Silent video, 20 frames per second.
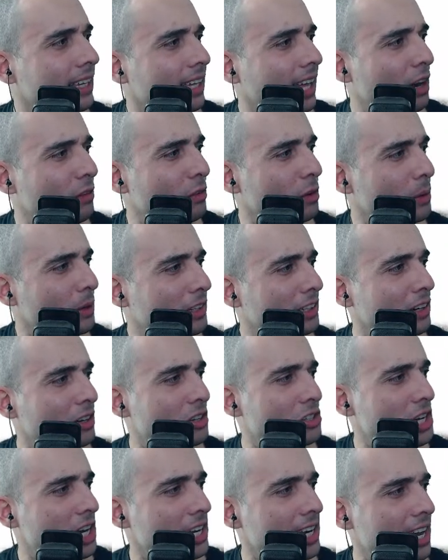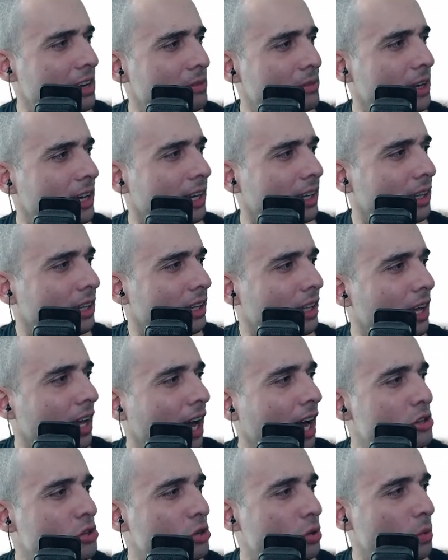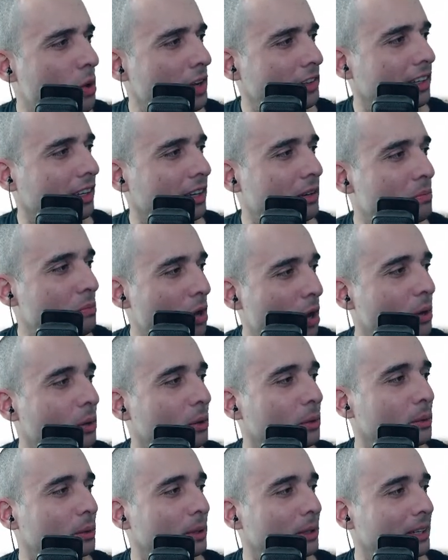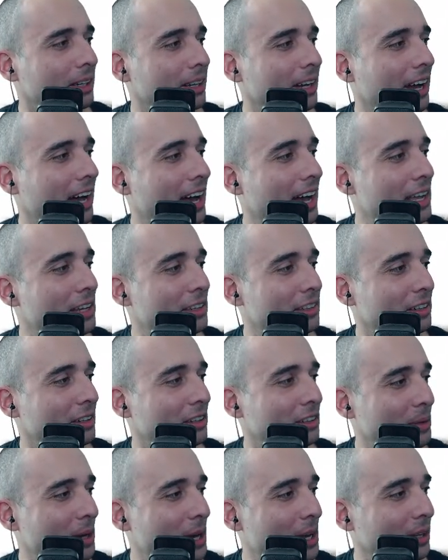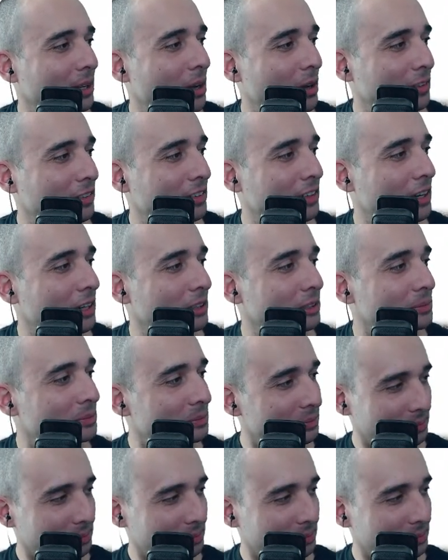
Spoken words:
Everyone's here. Jay Nava. Jurassic Mo is here as well. Also,